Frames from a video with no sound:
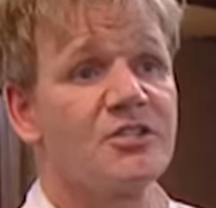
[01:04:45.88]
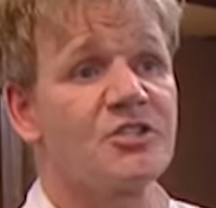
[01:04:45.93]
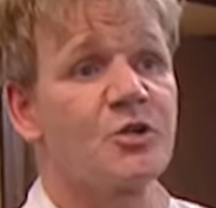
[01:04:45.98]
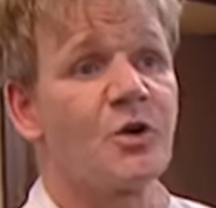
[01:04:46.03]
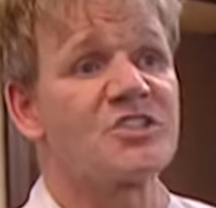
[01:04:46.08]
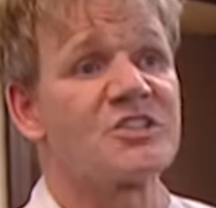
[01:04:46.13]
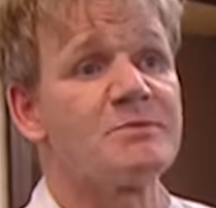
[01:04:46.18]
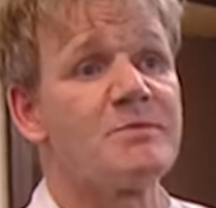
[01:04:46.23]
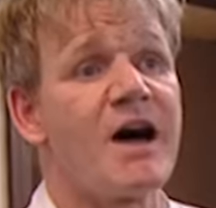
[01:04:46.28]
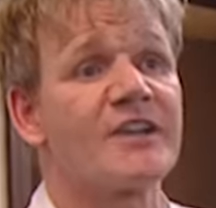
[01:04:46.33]

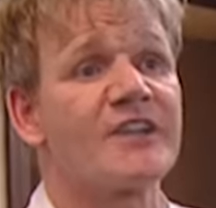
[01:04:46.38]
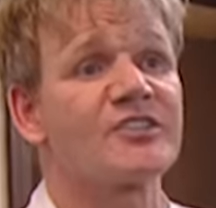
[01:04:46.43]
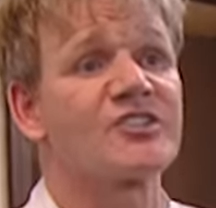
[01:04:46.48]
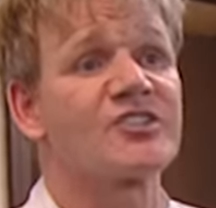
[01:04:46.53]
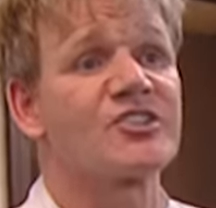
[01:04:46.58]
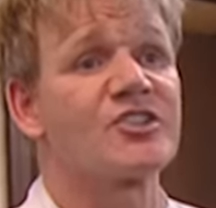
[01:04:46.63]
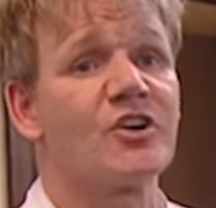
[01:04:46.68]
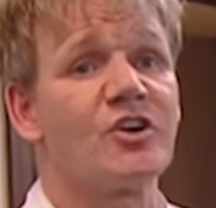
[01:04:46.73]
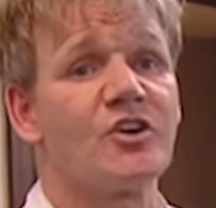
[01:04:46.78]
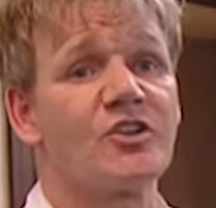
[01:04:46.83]
to a tomato
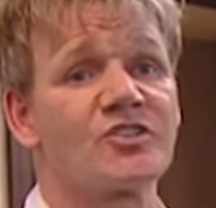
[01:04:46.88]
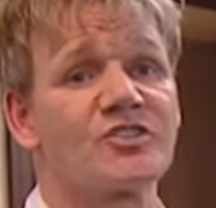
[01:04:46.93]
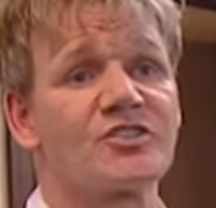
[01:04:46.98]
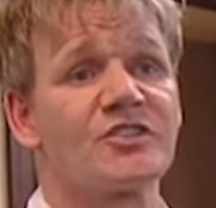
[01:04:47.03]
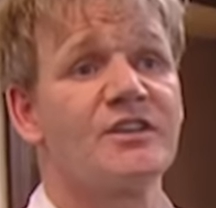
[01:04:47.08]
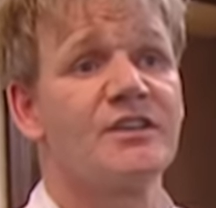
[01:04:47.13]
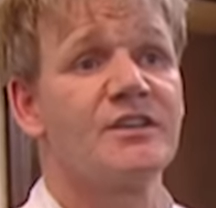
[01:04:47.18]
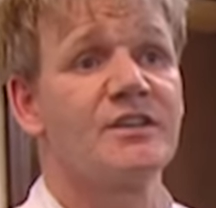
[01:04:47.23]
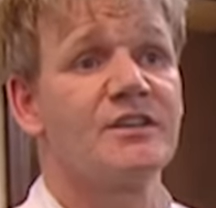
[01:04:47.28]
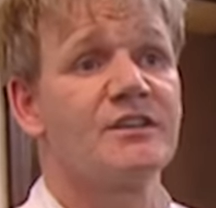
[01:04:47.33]
sauce
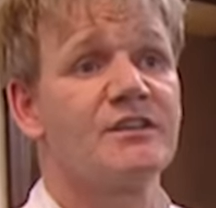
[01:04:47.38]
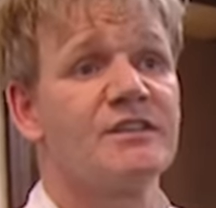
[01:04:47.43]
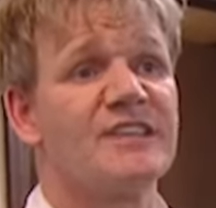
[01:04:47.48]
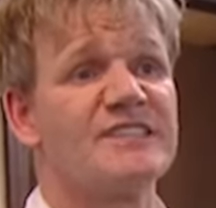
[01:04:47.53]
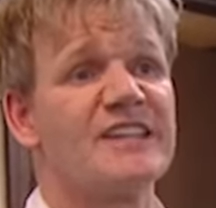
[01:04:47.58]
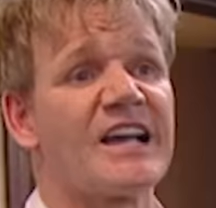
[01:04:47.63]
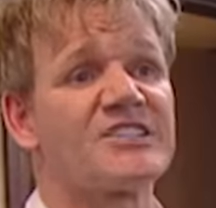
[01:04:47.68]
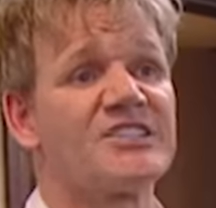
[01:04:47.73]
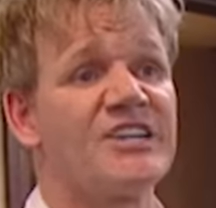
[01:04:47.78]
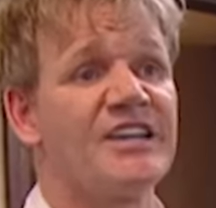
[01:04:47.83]

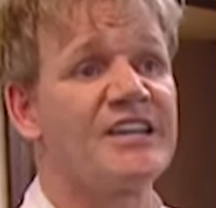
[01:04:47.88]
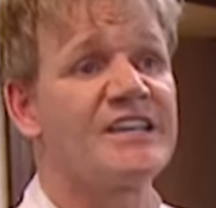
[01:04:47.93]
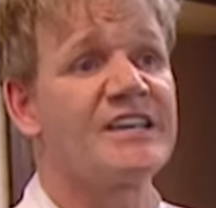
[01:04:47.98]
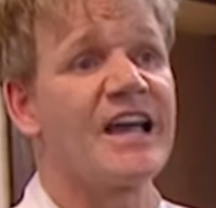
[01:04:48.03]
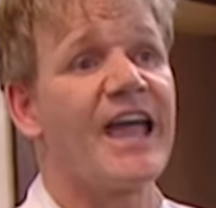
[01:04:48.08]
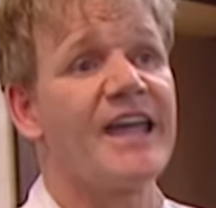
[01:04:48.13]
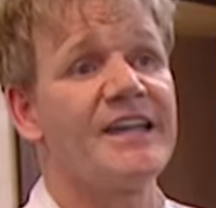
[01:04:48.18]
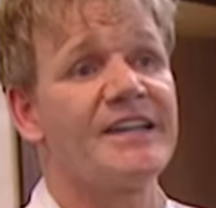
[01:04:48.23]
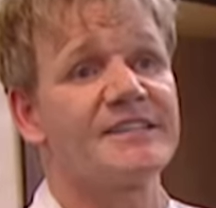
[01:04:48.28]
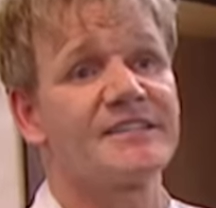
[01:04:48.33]
that's actually
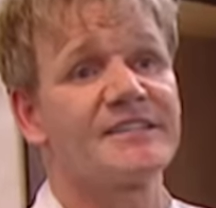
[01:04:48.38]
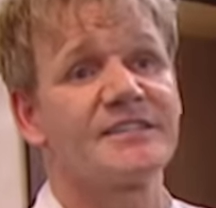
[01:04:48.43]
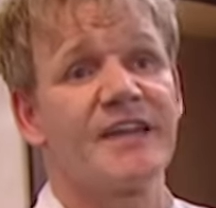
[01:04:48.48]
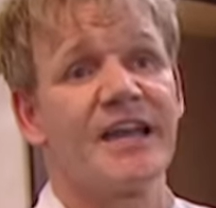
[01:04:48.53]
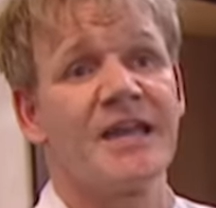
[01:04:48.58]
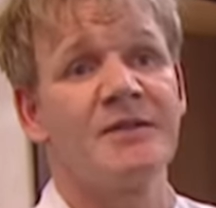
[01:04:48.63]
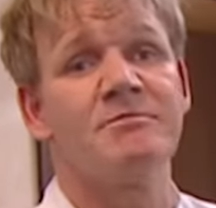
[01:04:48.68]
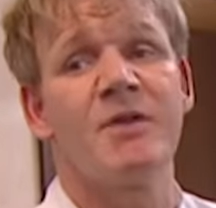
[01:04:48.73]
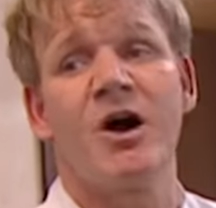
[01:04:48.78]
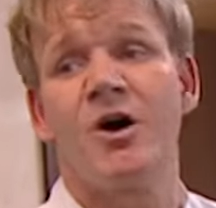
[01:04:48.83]
caked
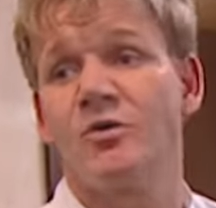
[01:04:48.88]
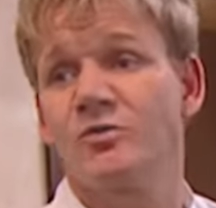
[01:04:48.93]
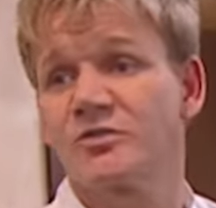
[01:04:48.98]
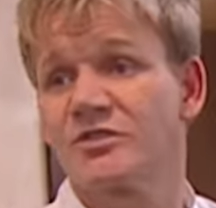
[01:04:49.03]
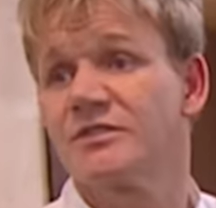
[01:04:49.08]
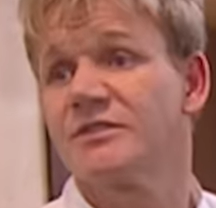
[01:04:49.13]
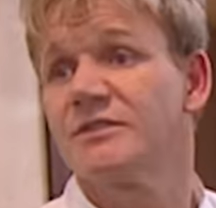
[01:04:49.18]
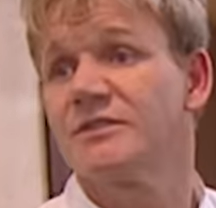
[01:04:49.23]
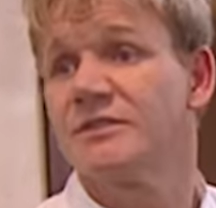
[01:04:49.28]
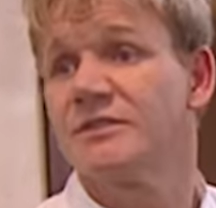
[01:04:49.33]
in mold.